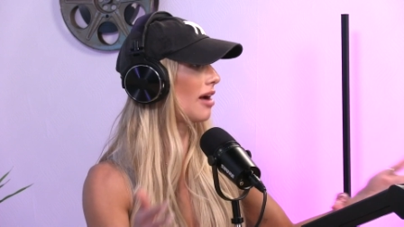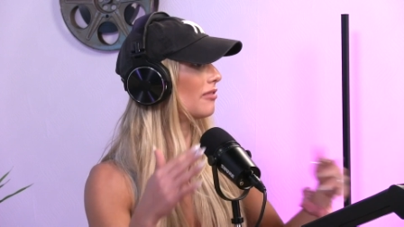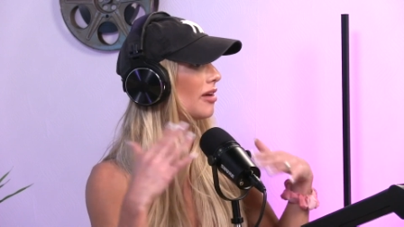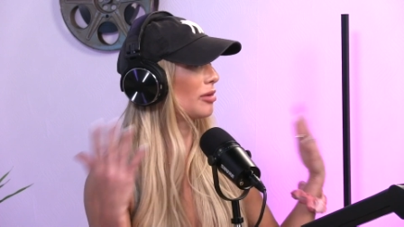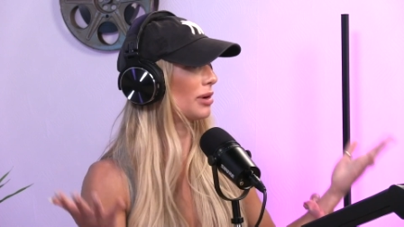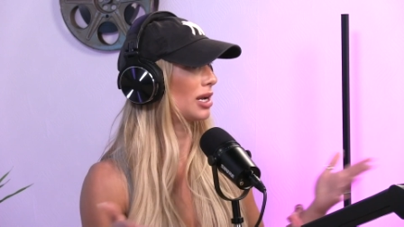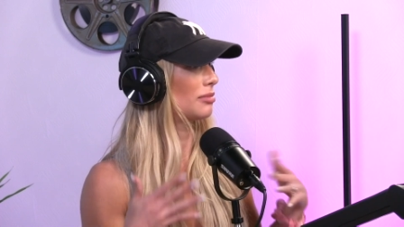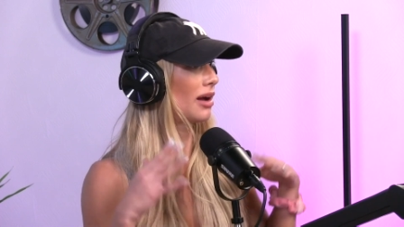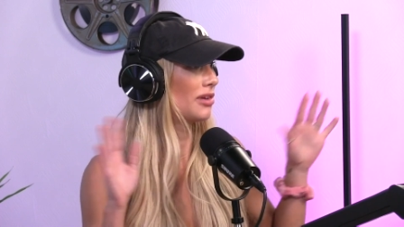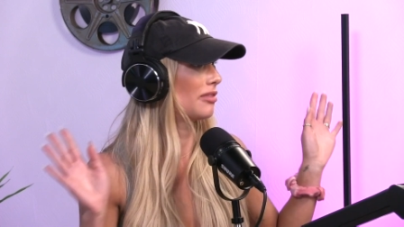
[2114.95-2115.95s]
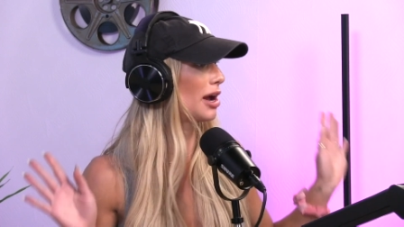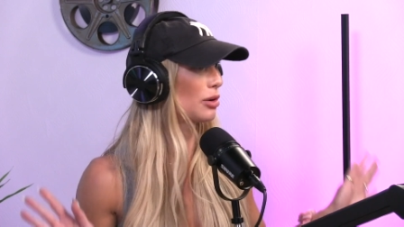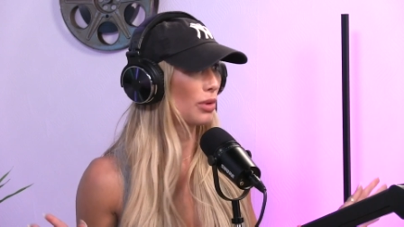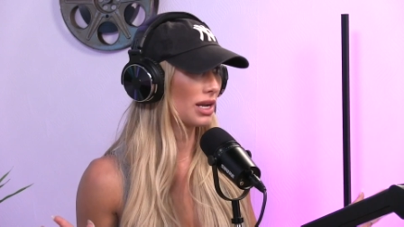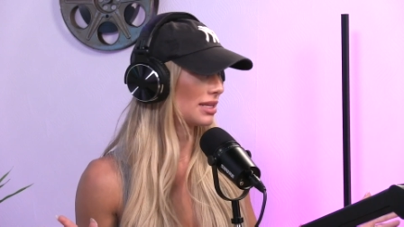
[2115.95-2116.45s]
I've never had
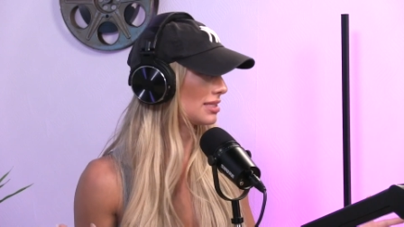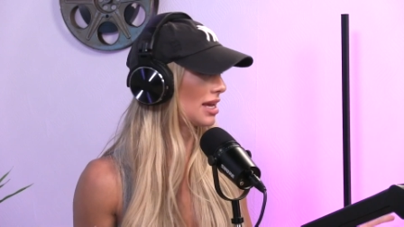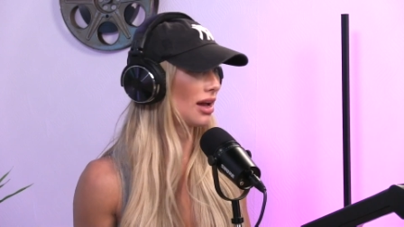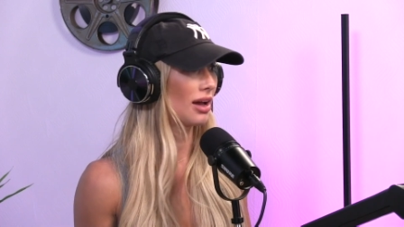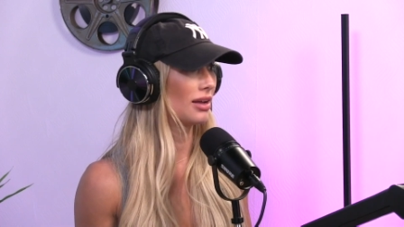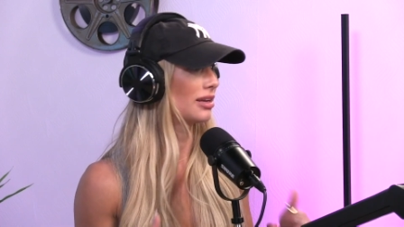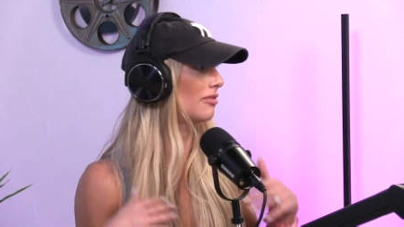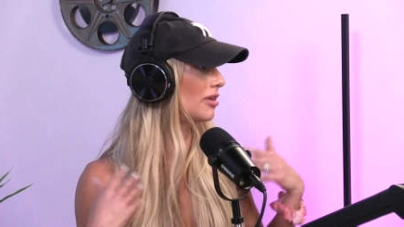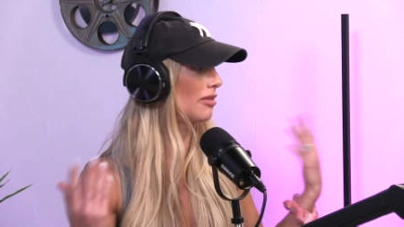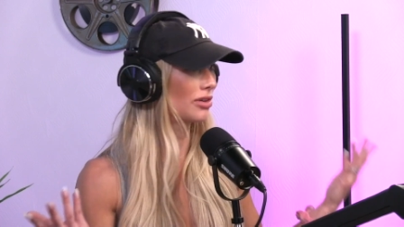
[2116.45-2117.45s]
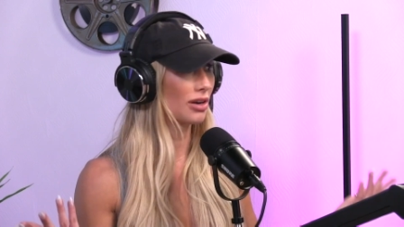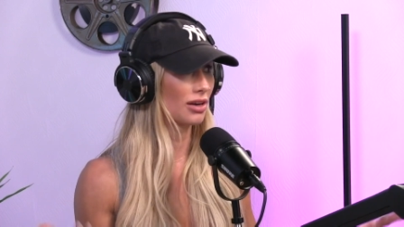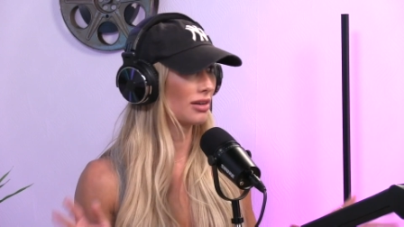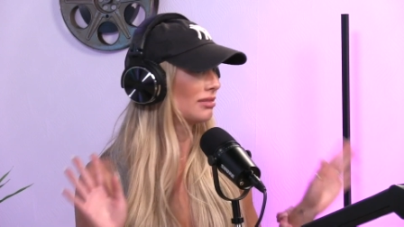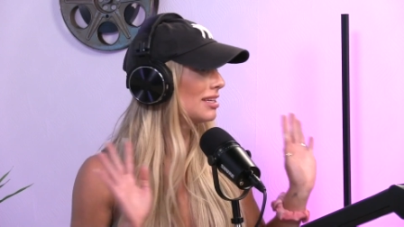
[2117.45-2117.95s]
a one night stand. I've
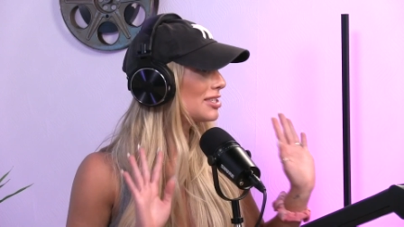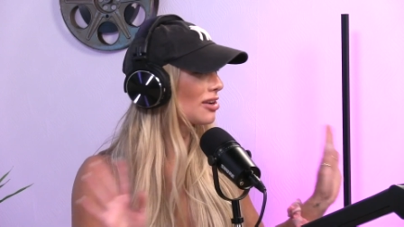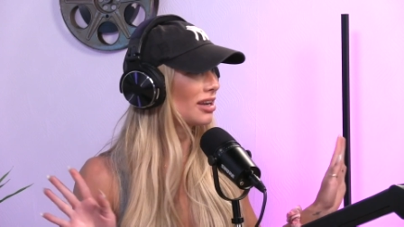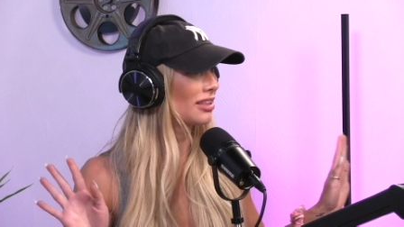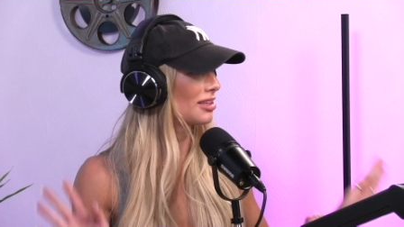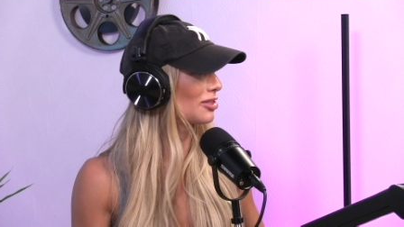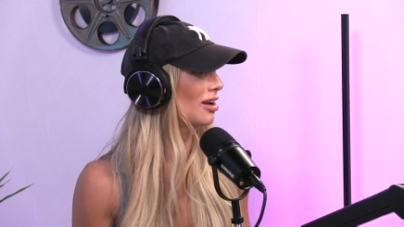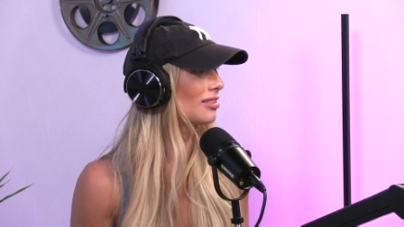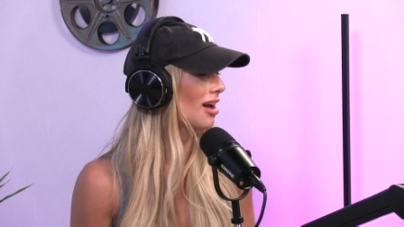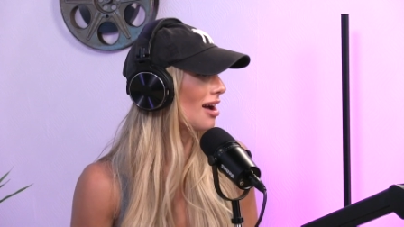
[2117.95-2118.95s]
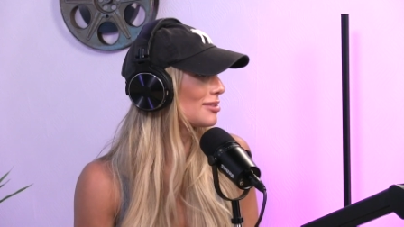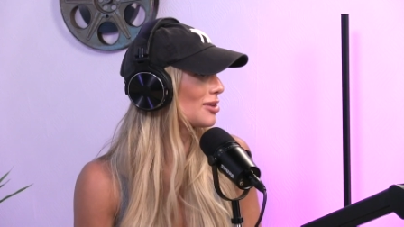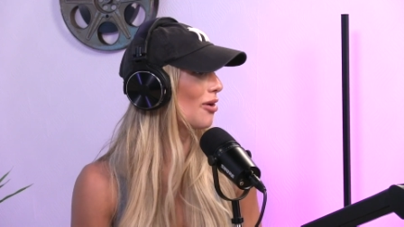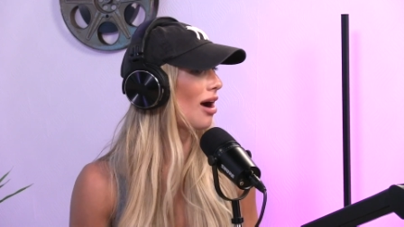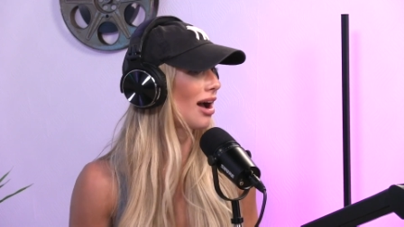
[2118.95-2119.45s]
never done anything like that.
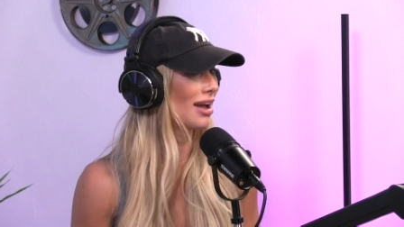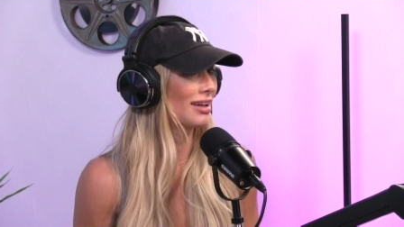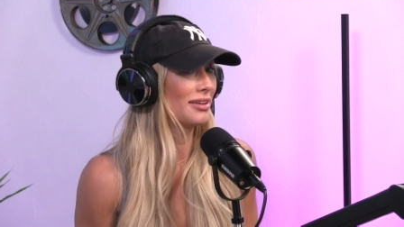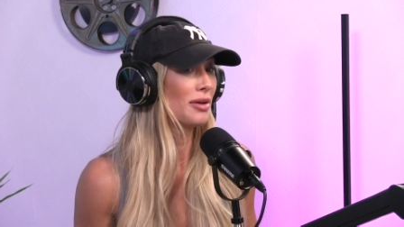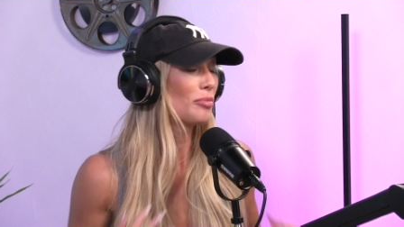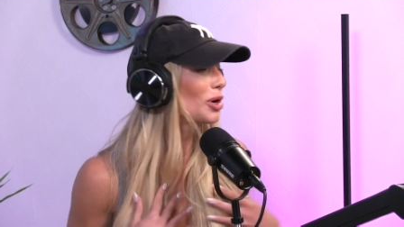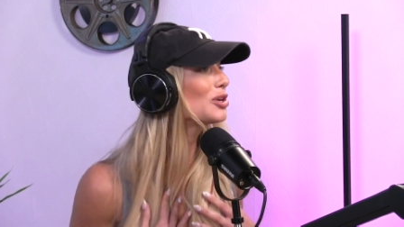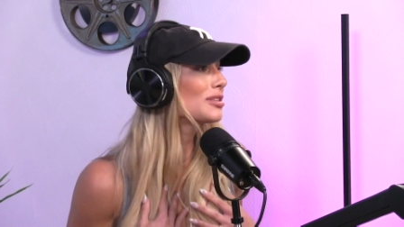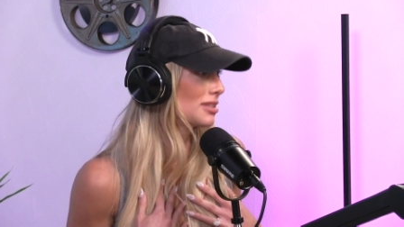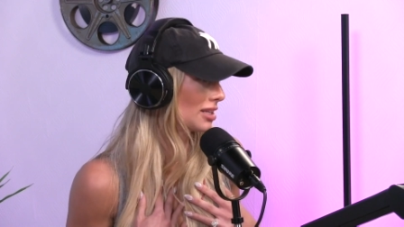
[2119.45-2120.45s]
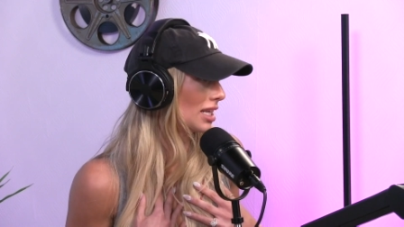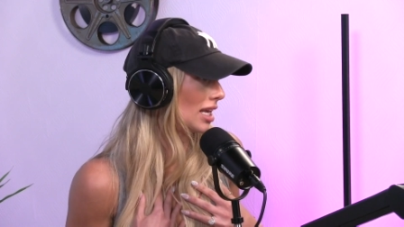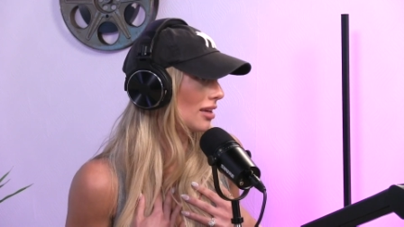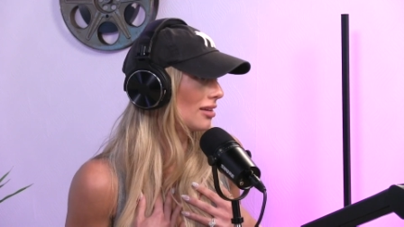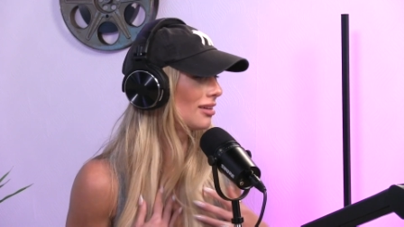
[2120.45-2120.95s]
So I
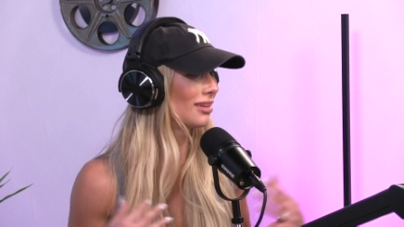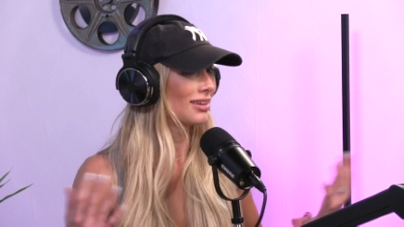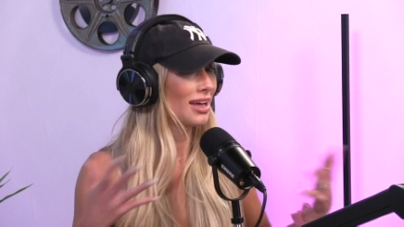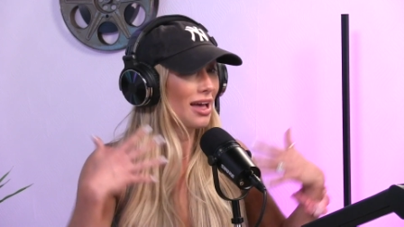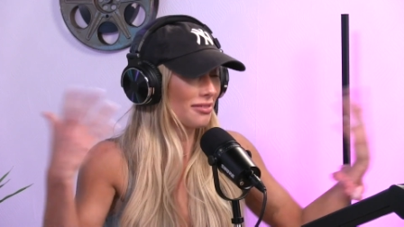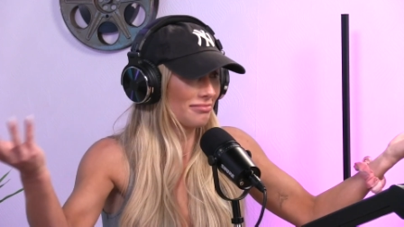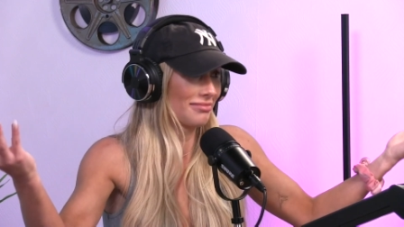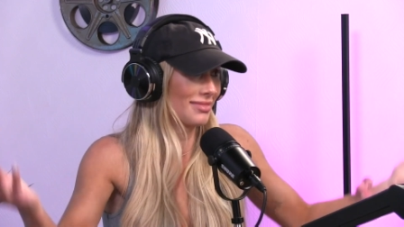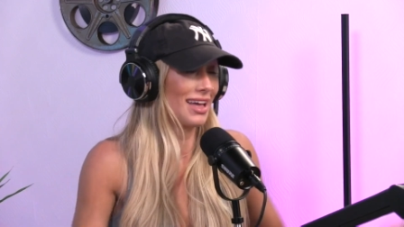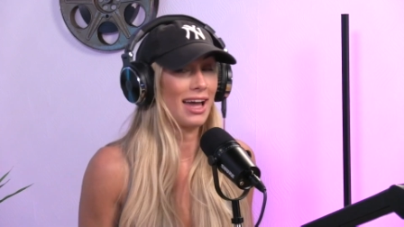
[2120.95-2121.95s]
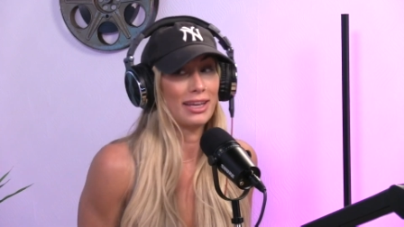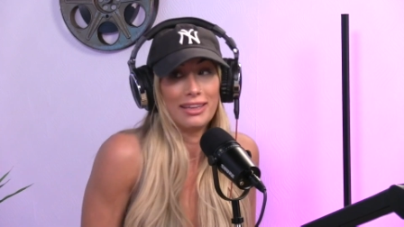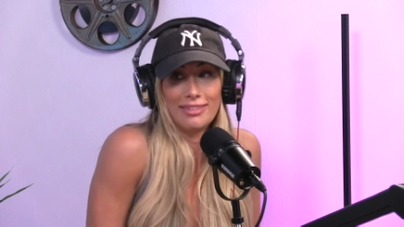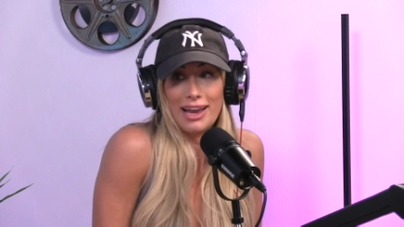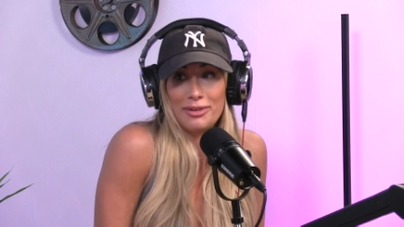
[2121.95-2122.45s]
personally, I
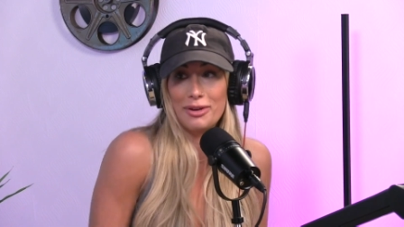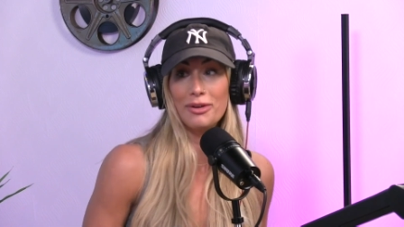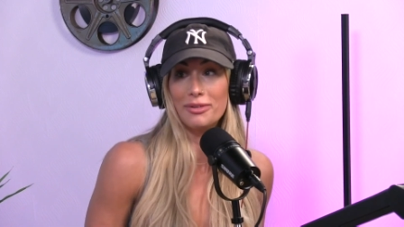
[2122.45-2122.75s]
don't know.